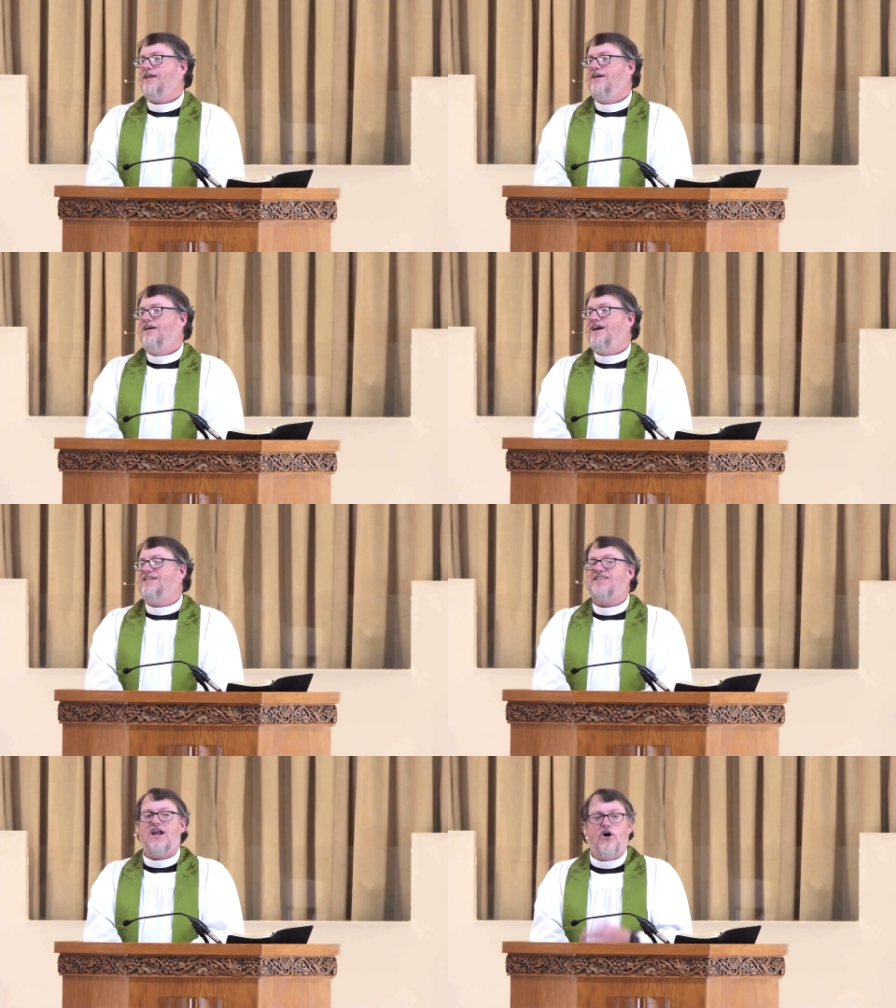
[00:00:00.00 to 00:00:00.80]
It's
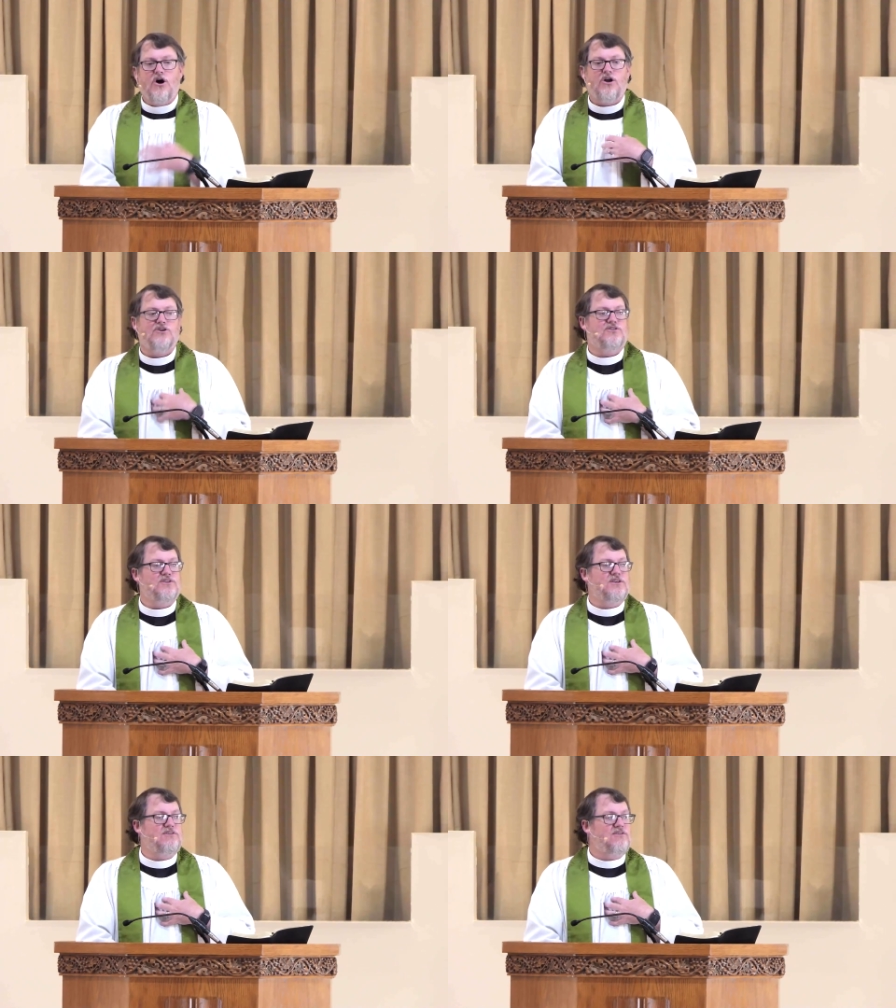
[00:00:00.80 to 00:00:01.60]
that heart that,
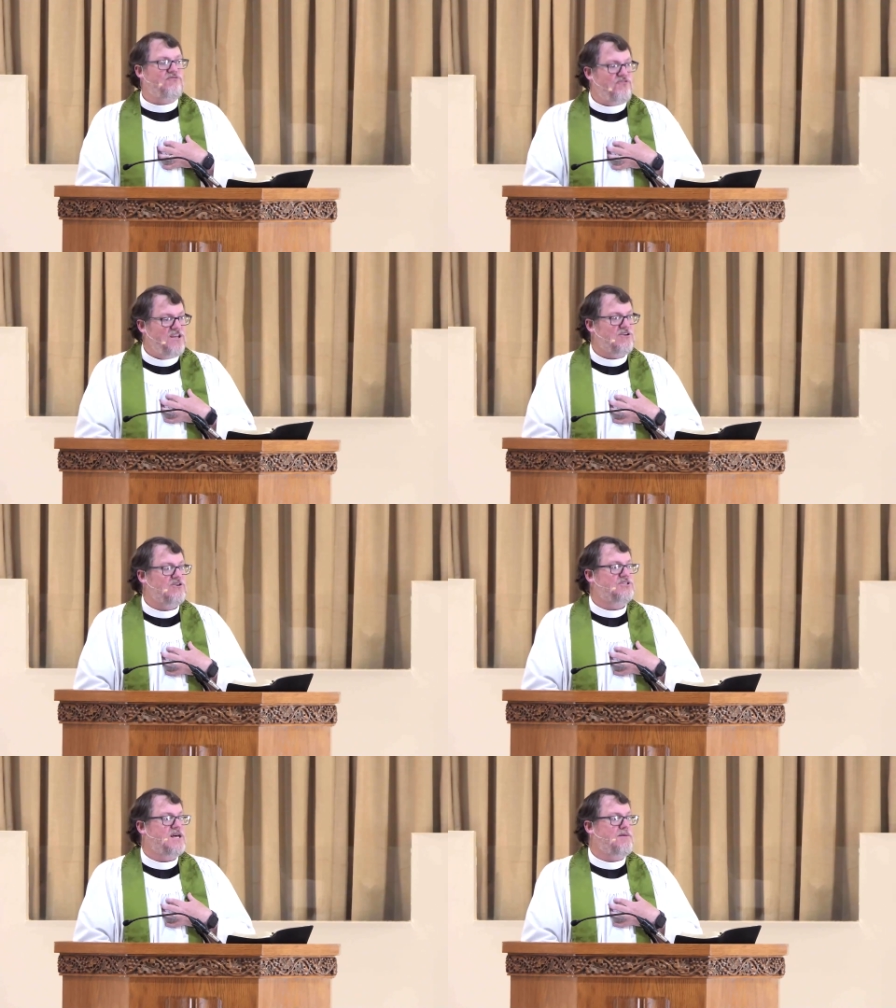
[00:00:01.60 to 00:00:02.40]
that, that fears
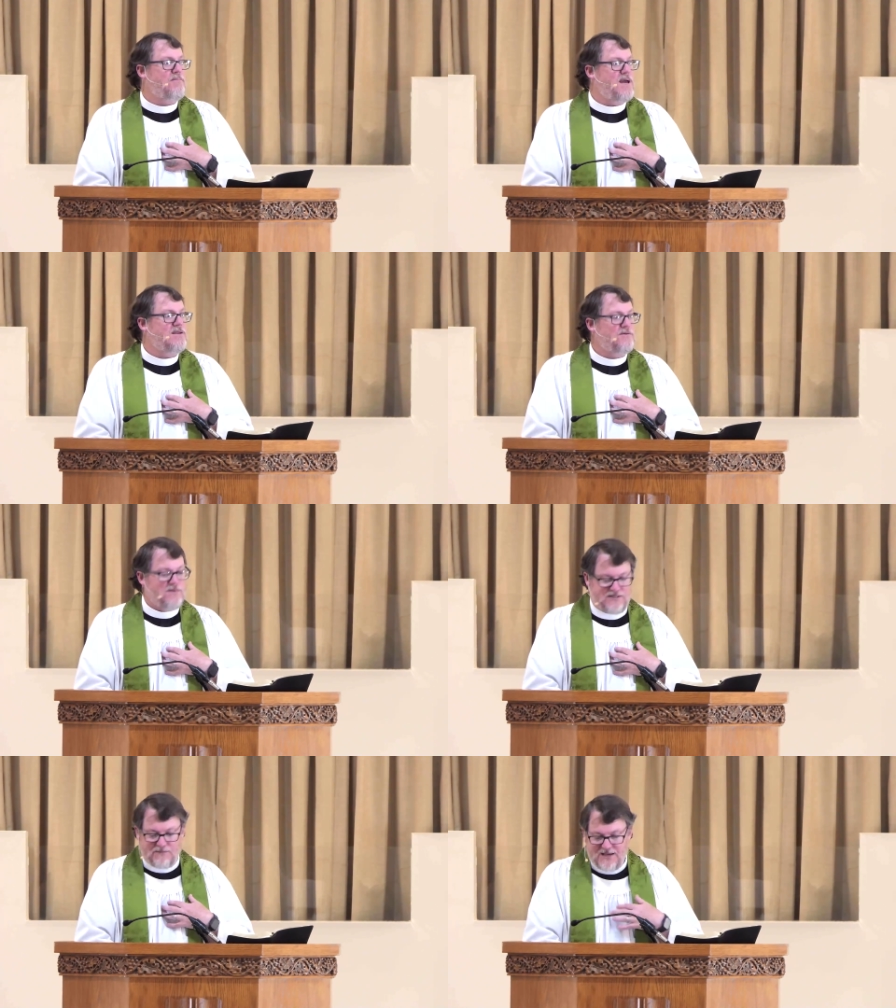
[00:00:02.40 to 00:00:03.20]
that abandonment
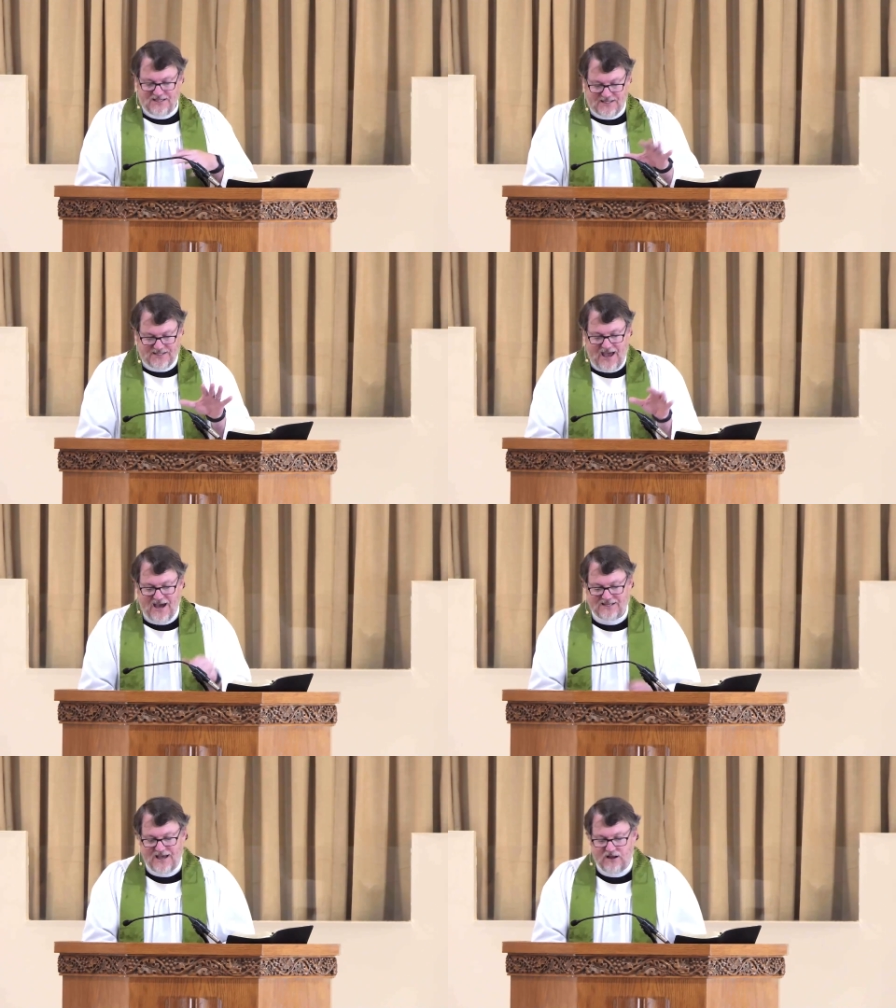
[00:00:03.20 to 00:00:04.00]
that makes us
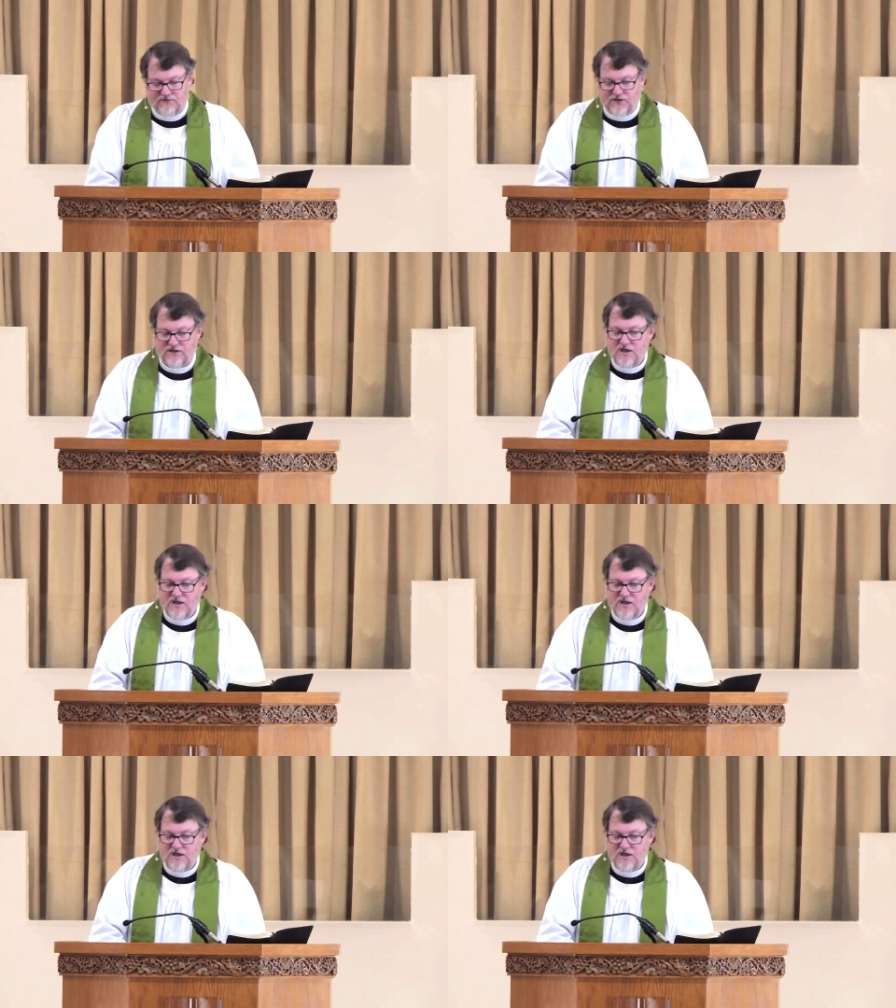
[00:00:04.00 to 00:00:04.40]
act out of it.